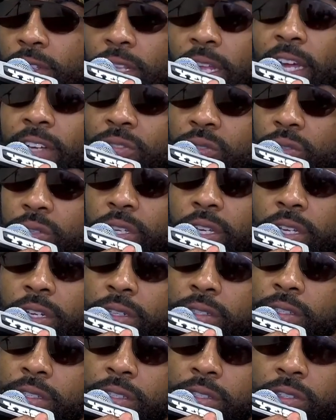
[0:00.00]
last few
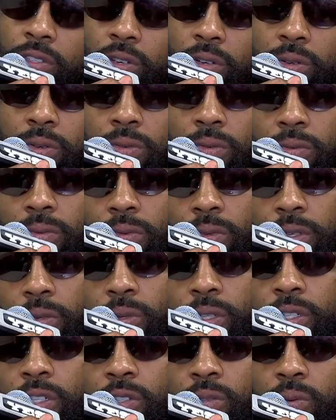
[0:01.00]
years. So we,
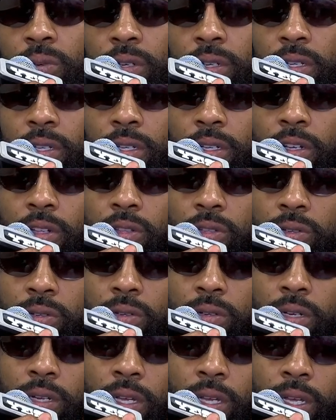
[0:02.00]
we just want to
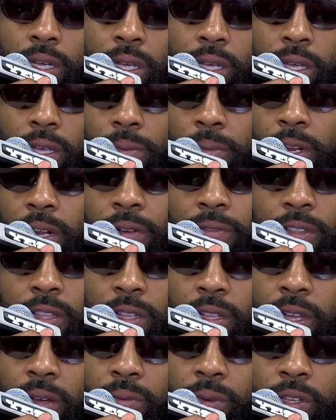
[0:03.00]
include him in
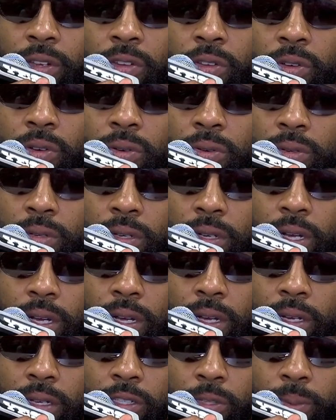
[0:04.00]
everything that we do,
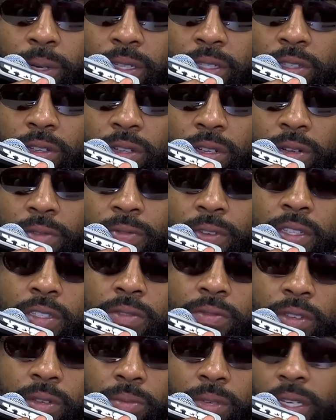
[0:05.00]
uh, especially on the
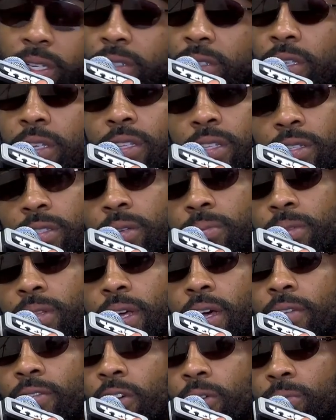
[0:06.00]
defensive end, because he cleans up a
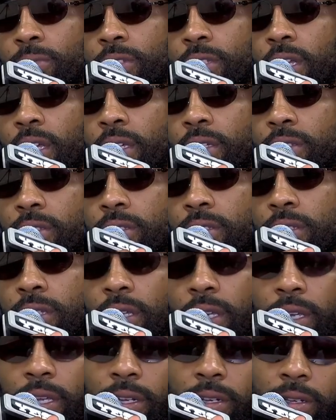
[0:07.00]
lot of our mistakes.
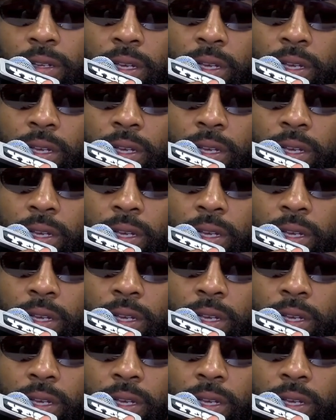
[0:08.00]
And